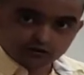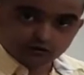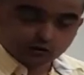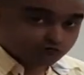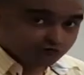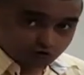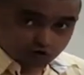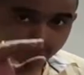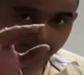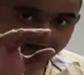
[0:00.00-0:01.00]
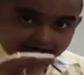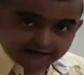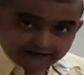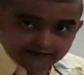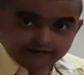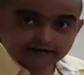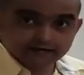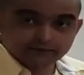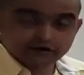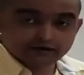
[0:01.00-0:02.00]
Don't fall beneath
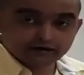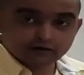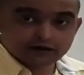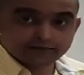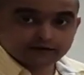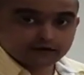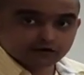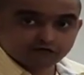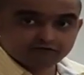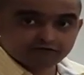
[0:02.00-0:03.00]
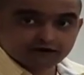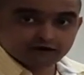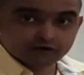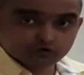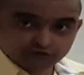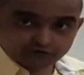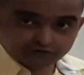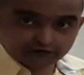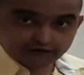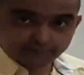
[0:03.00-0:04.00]
the word requirement of
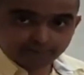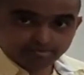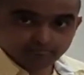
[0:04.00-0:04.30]
250